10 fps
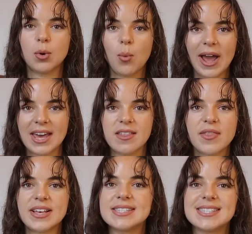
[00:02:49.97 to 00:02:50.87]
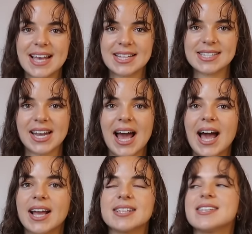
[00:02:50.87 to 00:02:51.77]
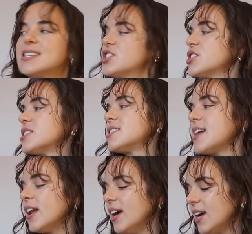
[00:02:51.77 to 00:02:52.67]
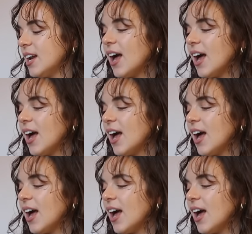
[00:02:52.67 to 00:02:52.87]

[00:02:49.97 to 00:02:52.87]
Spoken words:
The way that this sits and hangs is just stunning.